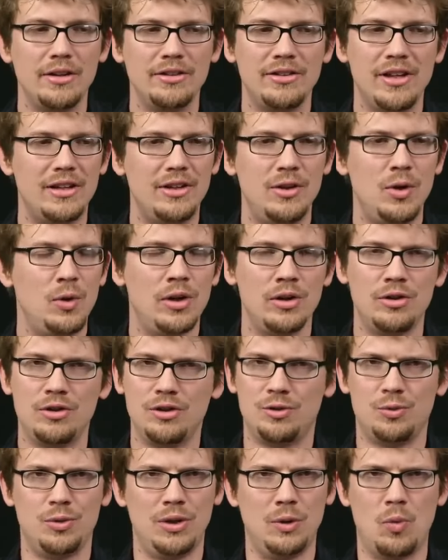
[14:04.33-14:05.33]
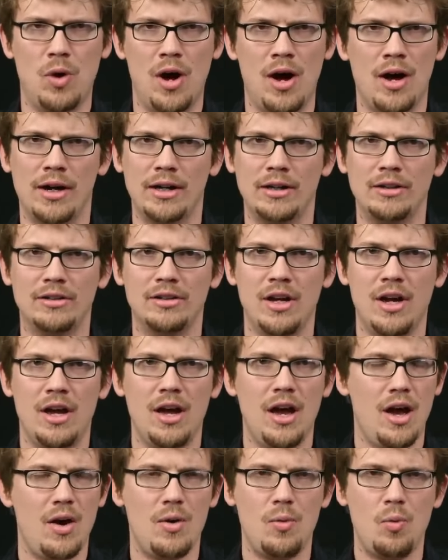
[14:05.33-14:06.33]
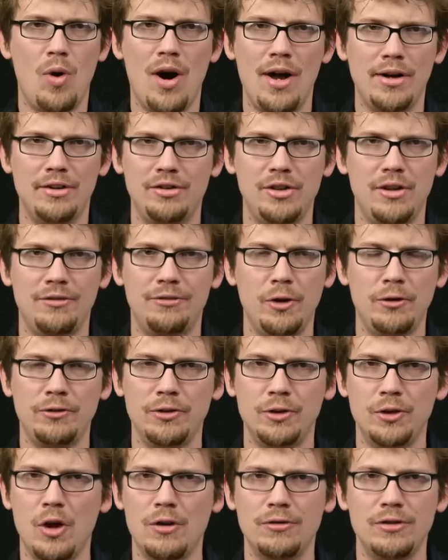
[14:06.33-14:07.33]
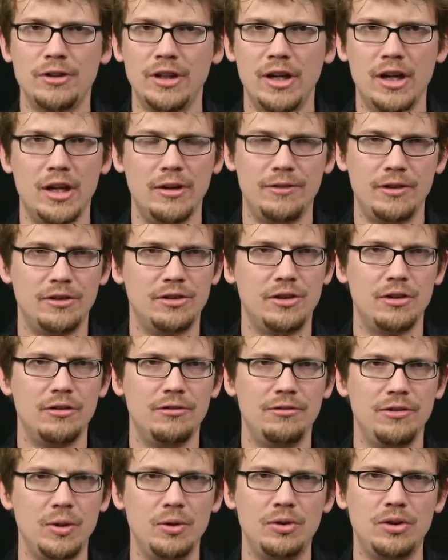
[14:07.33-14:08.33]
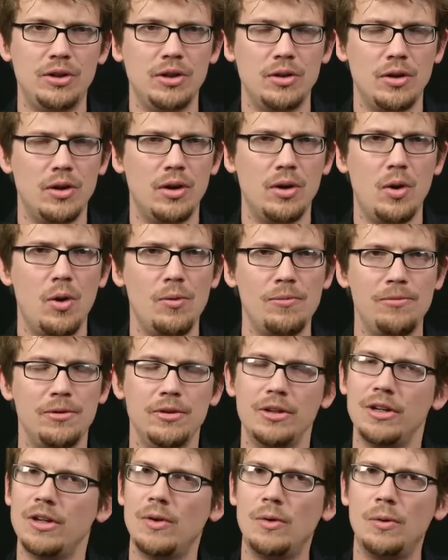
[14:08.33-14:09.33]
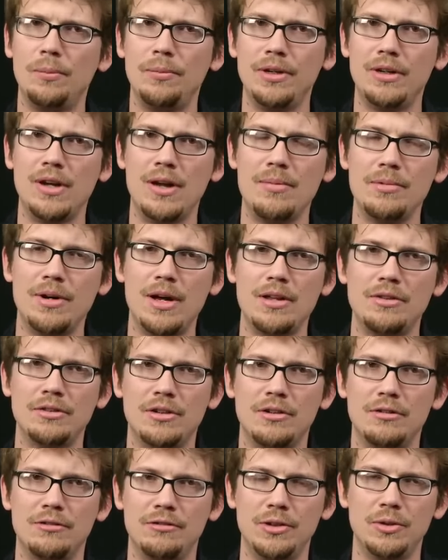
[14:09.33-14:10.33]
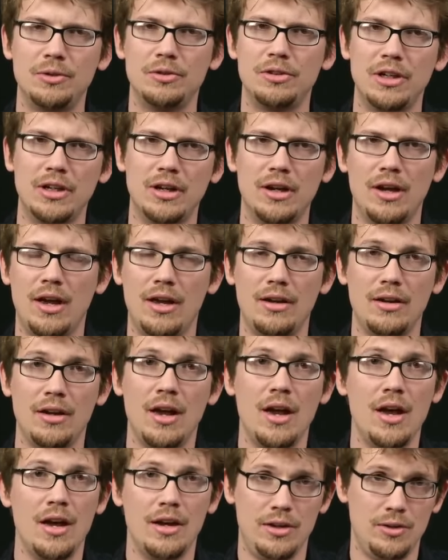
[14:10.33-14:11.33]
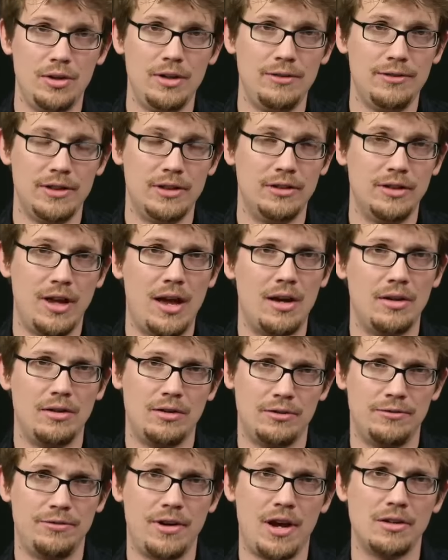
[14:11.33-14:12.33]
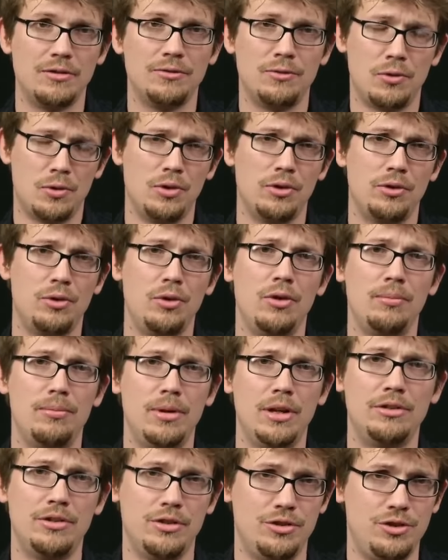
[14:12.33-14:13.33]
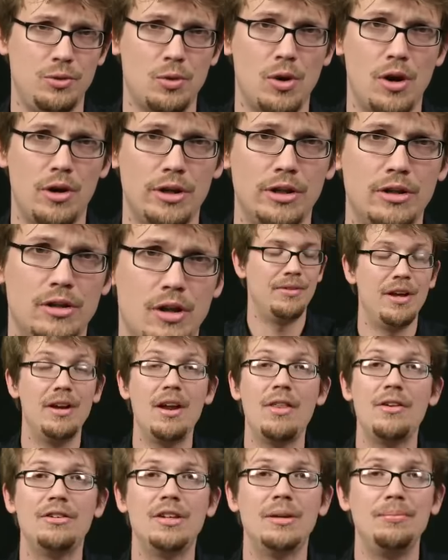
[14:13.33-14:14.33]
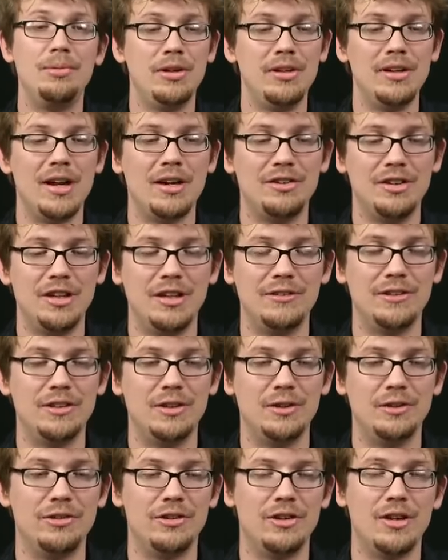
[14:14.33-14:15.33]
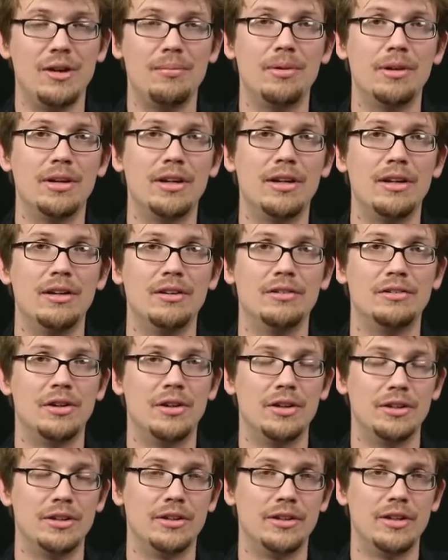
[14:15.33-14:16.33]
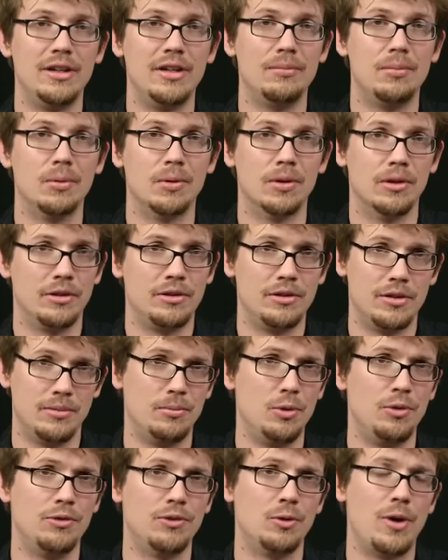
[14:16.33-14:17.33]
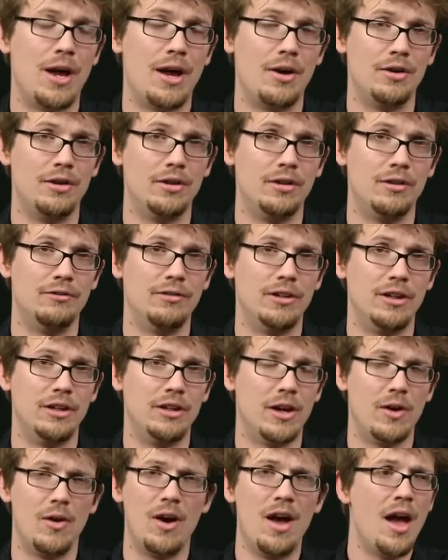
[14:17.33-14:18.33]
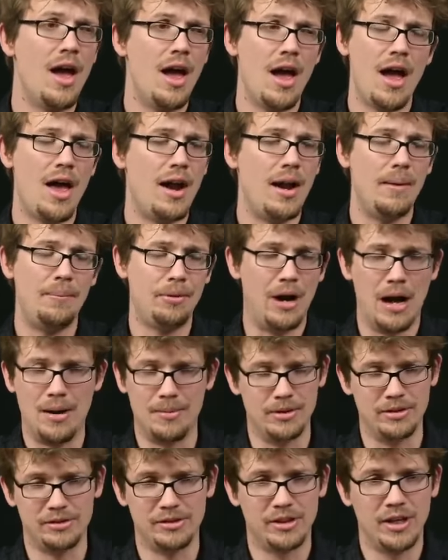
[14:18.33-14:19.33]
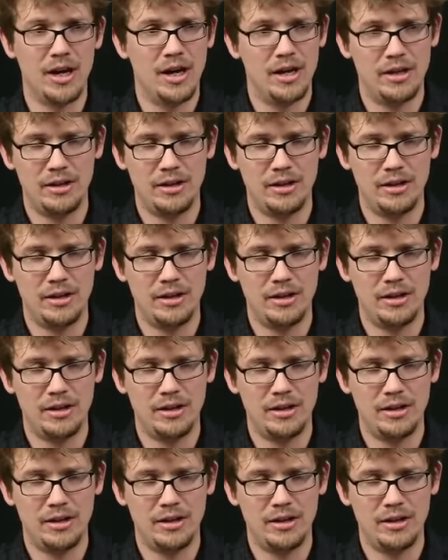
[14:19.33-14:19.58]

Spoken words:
is that you can just rewind, watch stuff over and over again if it's confusing, and hopefully it will become less confusing, and you're even allowed to fast forward through the bits that you already know. Another tip, you can actually even use the number keys on your keyboard to move around in the video, and I promise,